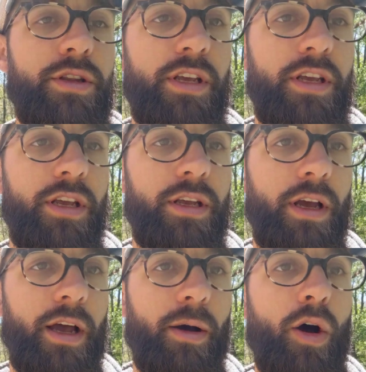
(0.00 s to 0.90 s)
the
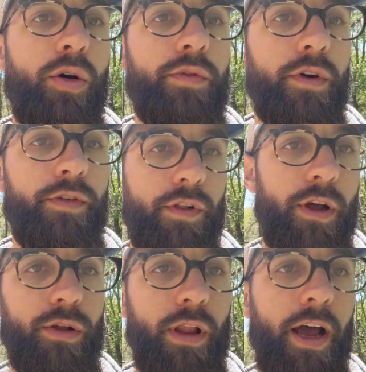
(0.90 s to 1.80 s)
uh,
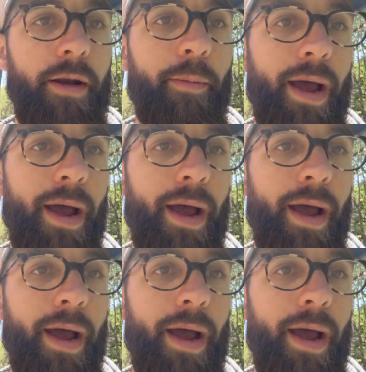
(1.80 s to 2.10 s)
overflow line